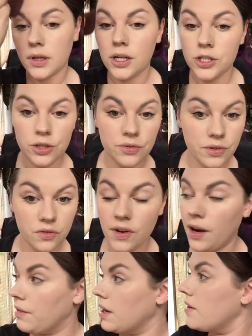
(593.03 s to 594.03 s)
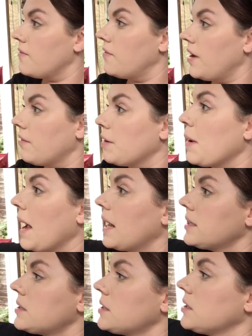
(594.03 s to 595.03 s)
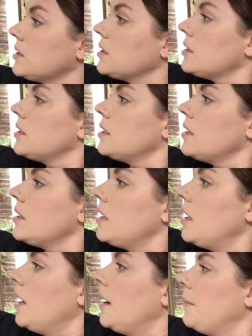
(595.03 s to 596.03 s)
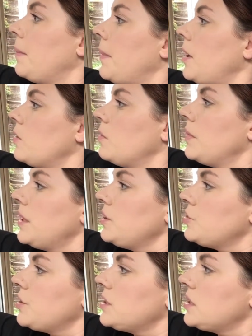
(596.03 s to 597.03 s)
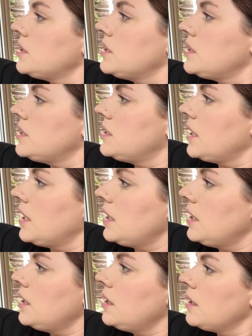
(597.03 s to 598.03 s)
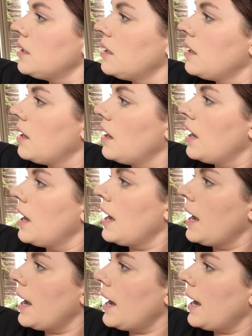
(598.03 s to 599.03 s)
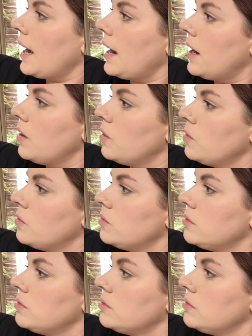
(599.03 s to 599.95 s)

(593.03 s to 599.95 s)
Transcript: I do feel very, very matte, but I'm interested to see how,